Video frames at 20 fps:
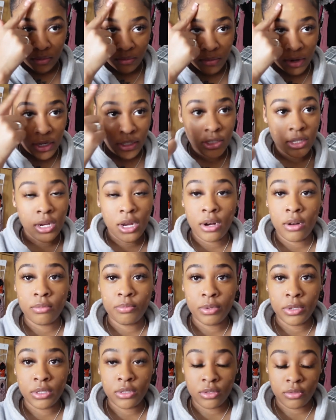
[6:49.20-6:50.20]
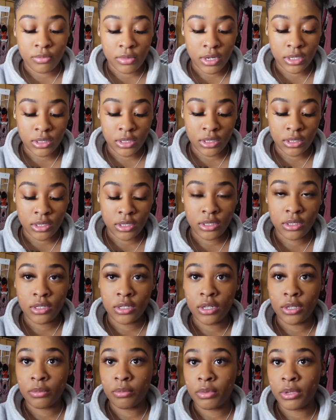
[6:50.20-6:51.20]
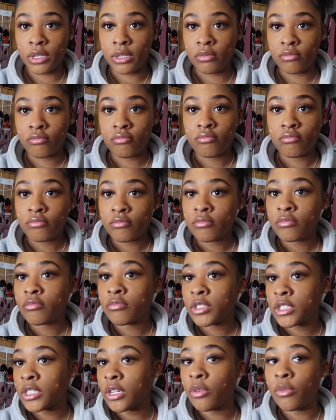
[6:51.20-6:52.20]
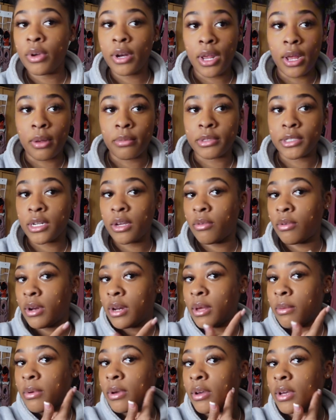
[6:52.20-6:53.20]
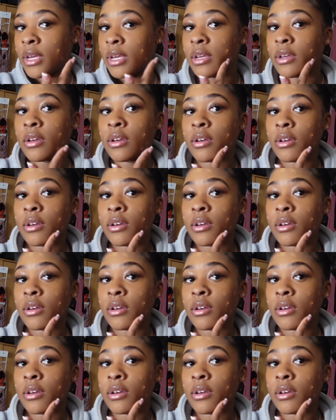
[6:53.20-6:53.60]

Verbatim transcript: Make sure y'all don't put too much because this junk be showing up, showing up, okay?